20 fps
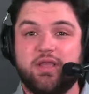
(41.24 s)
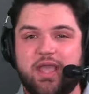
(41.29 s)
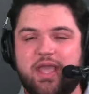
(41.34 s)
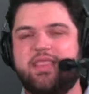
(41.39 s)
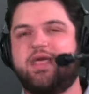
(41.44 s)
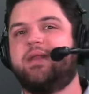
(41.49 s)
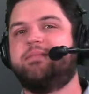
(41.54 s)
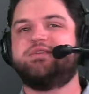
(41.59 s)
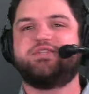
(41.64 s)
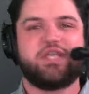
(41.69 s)

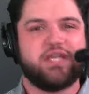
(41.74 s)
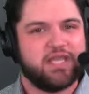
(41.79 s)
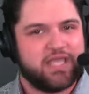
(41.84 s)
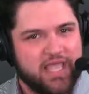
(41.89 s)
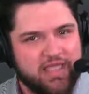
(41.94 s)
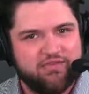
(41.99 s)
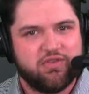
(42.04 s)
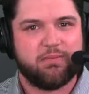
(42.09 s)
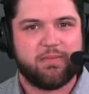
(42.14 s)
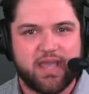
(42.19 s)
and then I'm just going to
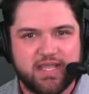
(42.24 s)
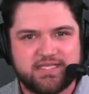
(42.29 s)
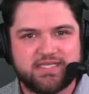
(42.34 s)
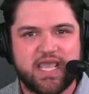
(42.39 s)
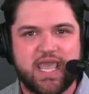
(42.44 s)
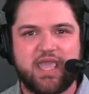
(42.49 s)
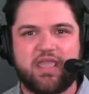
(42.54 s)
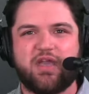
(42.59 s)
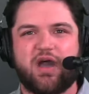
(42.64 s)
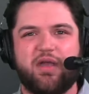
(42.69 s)
give you my
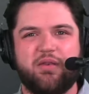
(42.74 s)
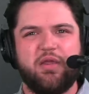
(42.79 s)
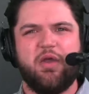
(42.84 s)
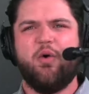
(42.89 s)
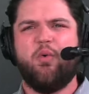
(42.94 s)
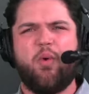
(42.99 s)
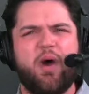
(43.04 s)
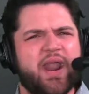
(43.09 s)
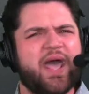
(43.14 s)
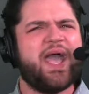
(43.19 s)
take on
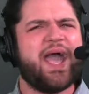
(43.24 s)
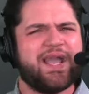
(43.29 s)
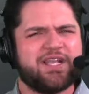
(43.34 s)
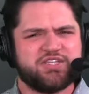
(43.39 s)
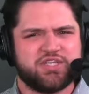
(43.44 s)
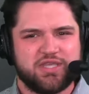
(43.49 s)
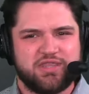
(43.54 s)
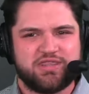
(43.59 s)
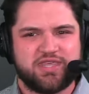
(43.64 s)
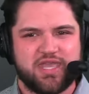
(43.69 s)
what I
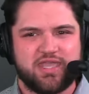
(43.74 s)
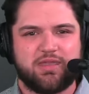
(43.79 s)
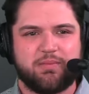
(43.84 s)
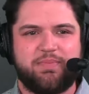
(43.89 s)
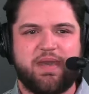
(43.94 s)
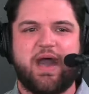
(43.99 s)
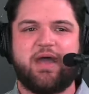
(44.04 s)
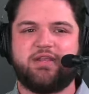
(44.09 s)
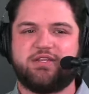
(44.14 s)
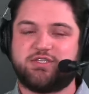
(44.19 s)
actually think
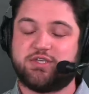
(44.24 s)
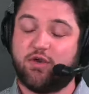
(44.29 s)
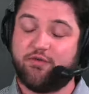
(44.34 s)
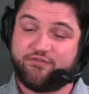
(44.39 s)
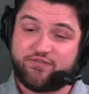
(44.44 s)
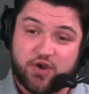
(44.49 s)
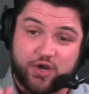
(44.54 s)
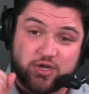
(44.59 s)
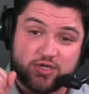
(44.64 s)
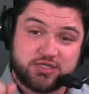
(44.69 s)
about it. So
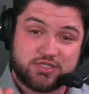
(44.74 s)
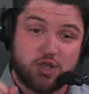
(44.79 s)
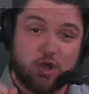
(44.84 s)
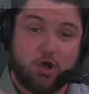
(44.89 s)
first,